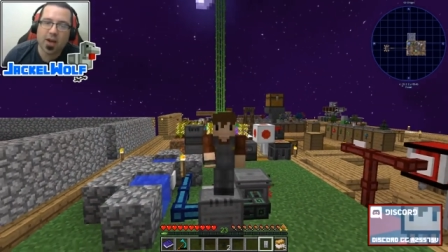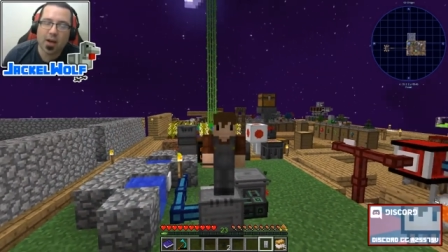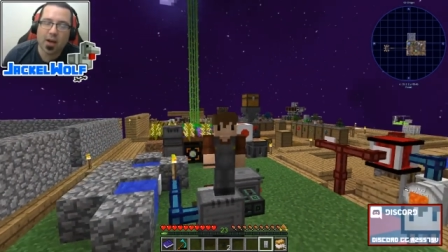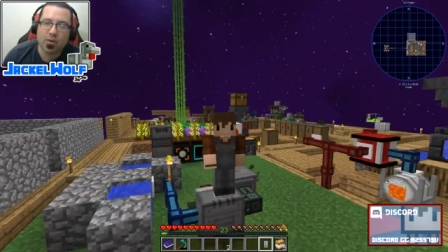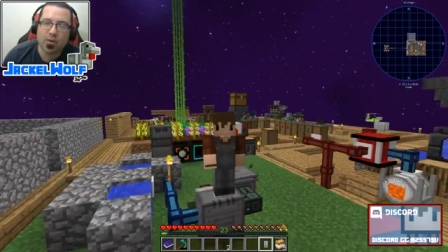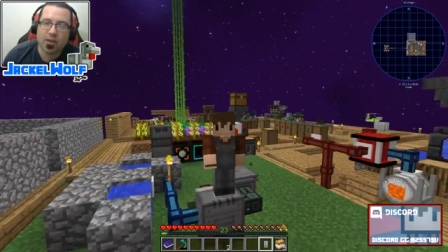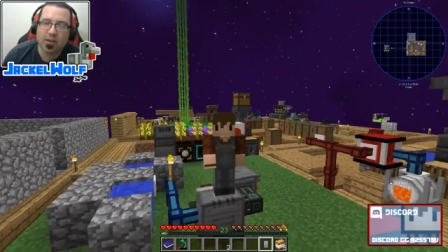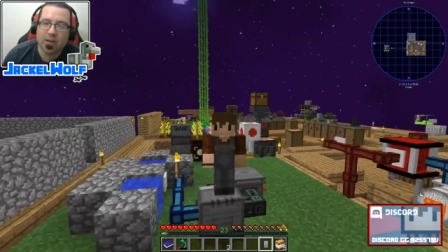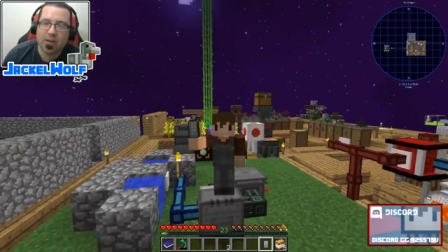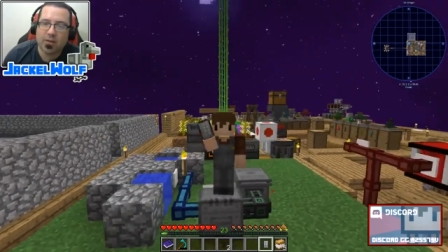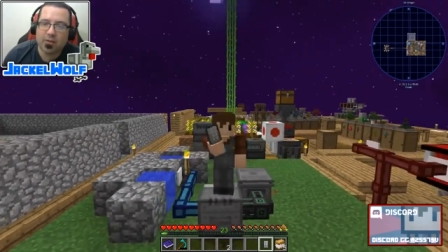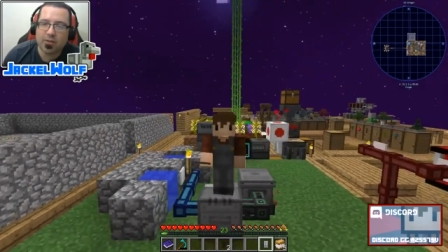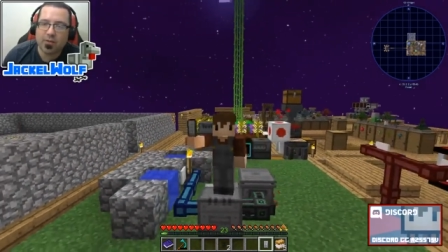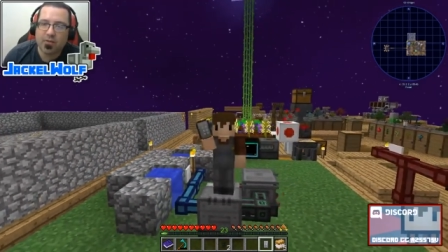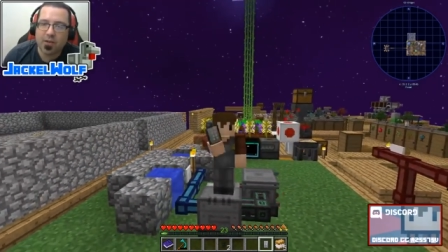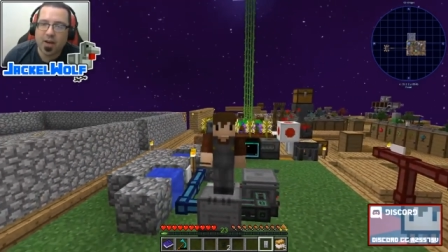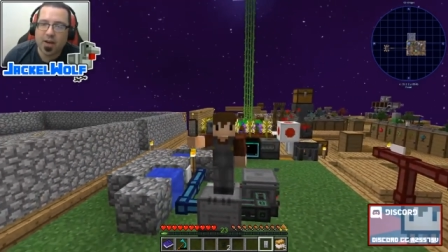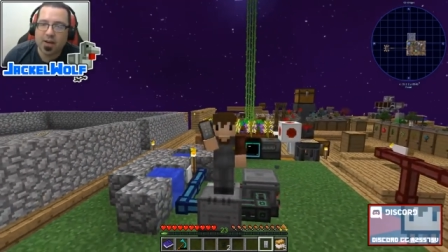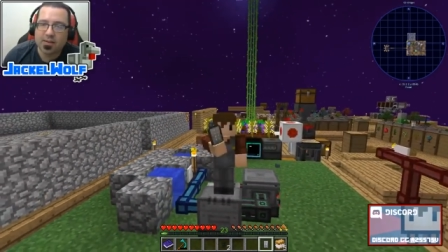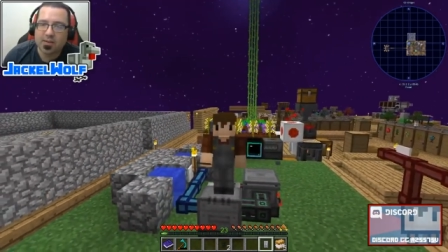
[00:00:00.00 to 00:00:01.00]
I would love it if
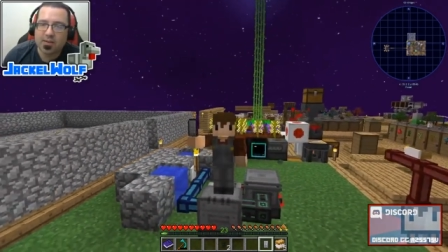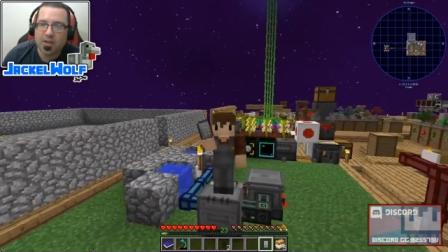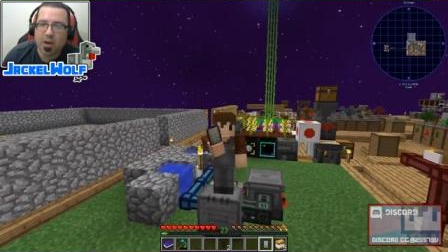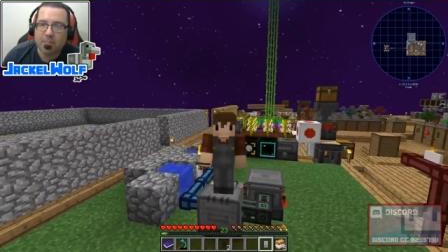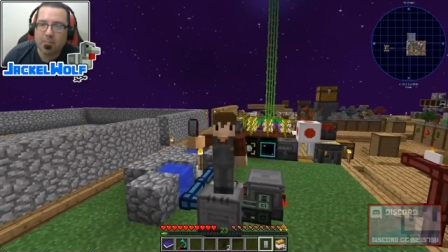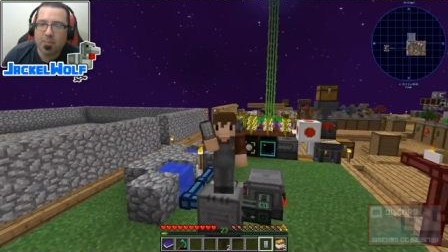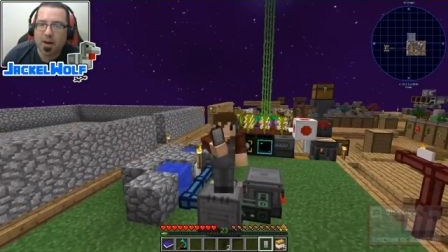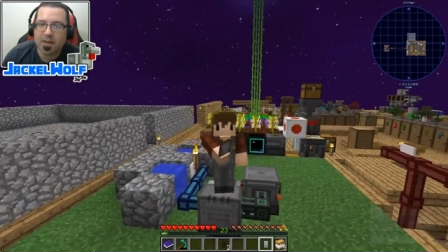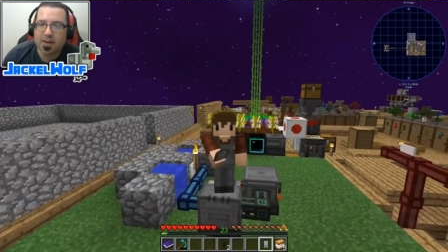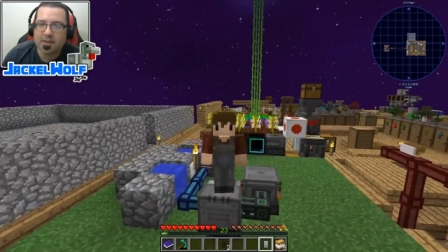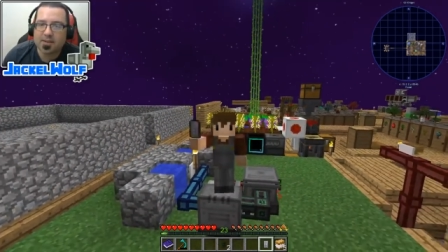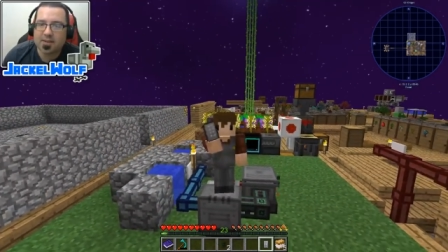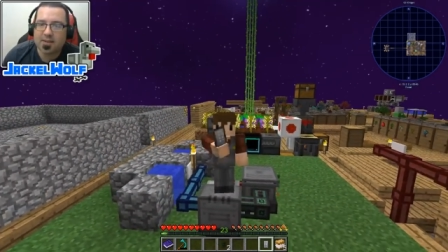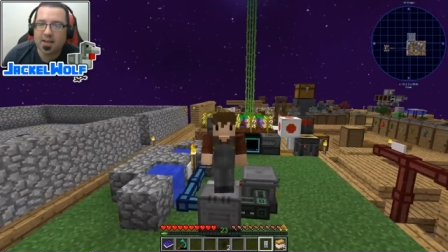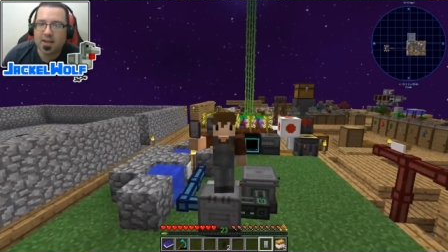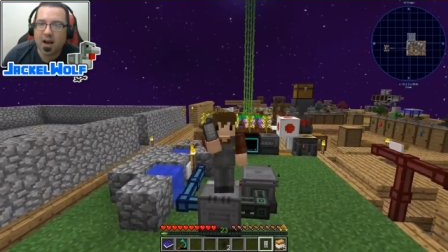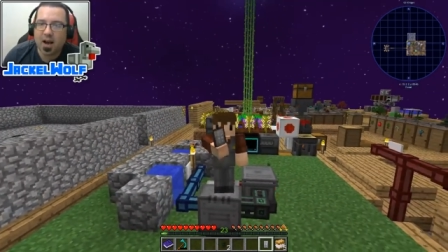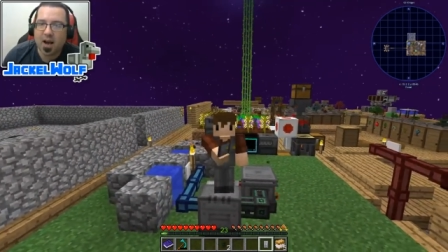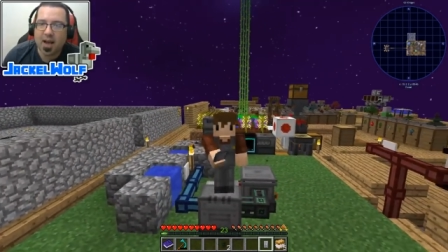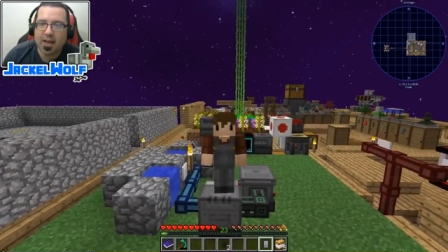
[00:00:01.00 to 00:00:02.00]
you guys stop by to say
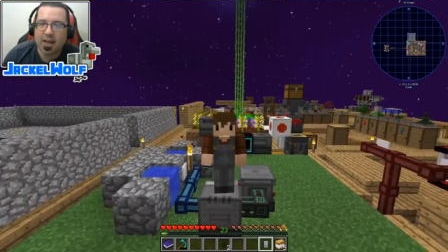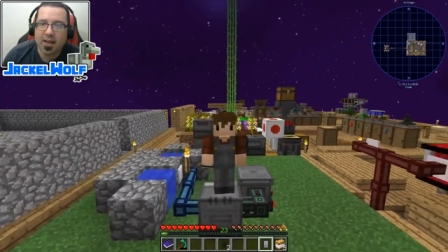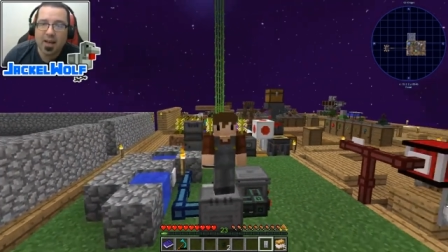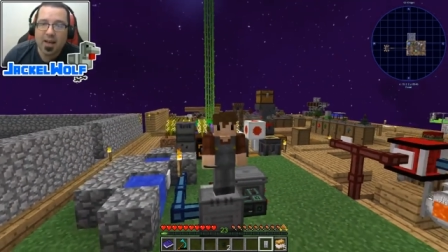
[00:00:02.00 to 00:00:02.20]
hi.